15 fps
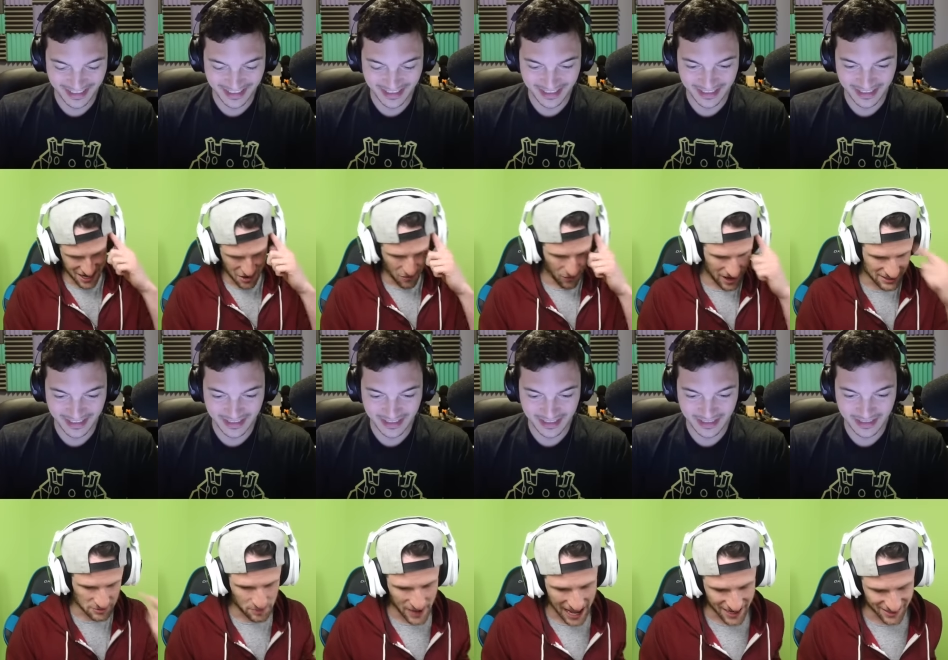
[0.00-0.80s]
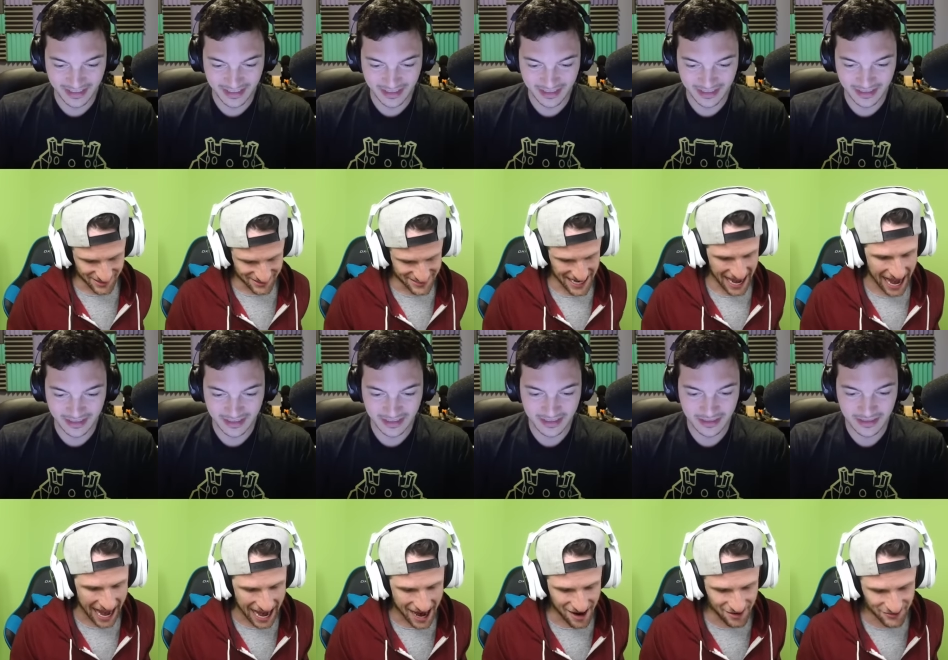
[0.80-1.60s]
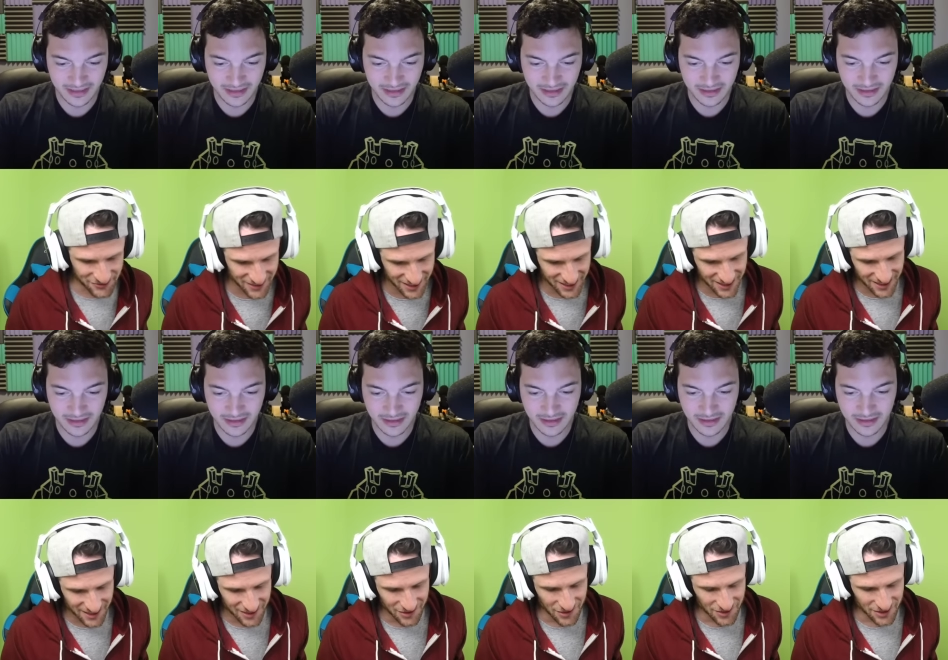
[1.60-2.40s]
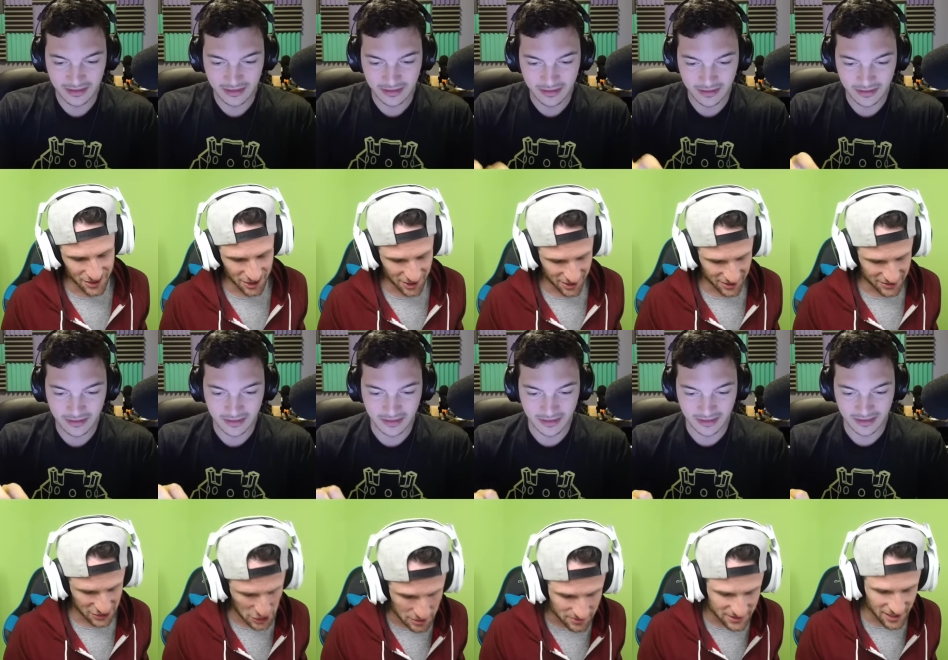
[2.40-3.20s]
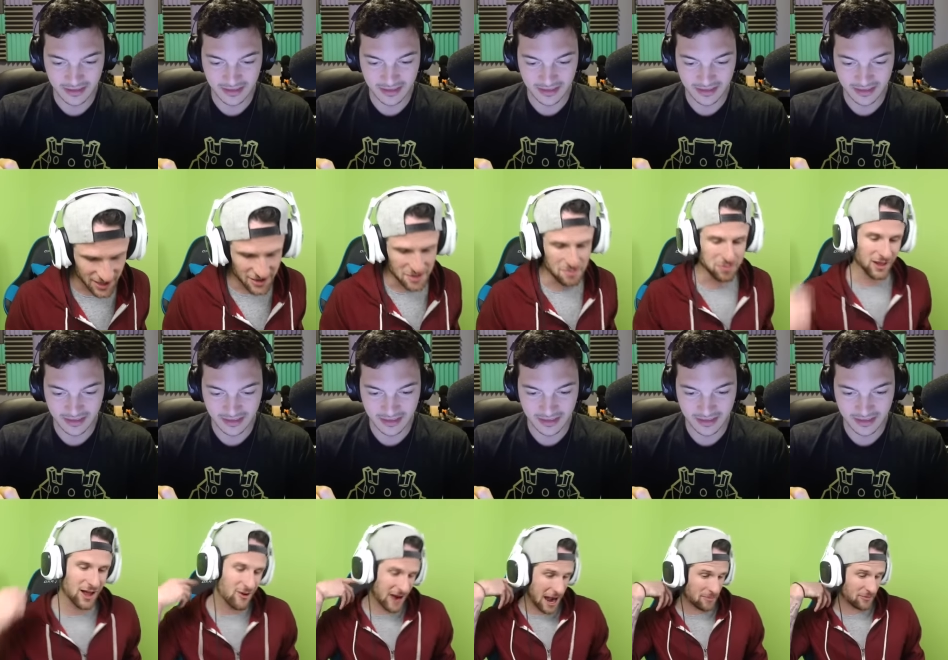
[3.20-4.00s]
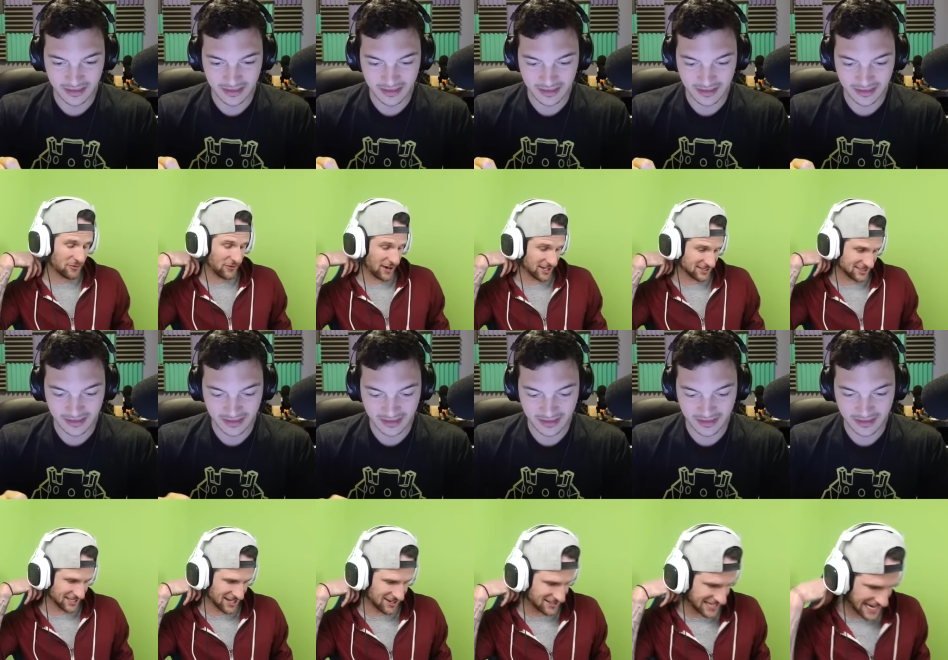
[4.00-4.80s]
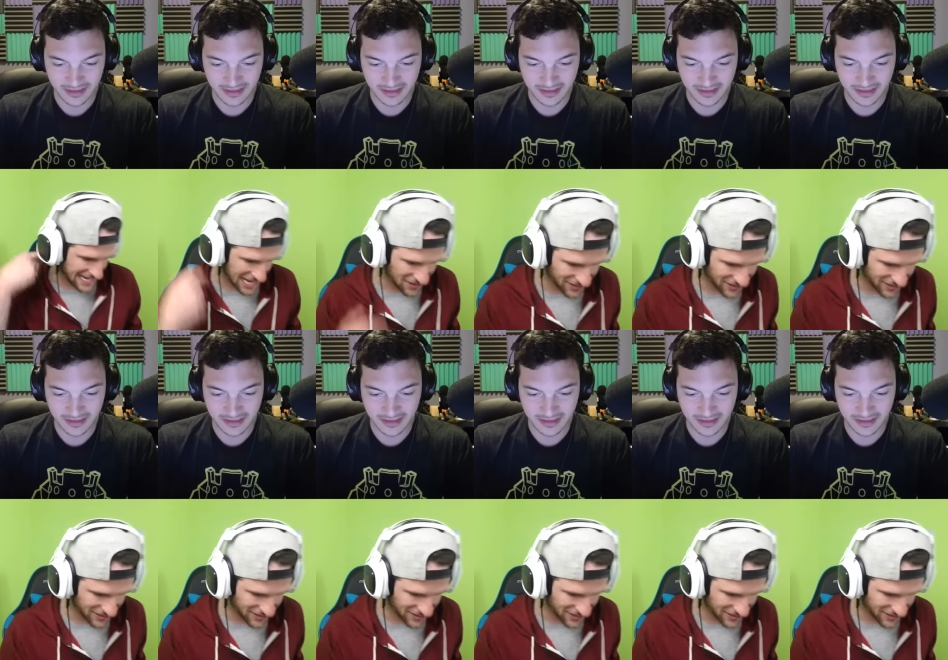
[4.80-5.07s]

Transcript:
Speaker 1: what's better, to have your tombstone blow up first to go take out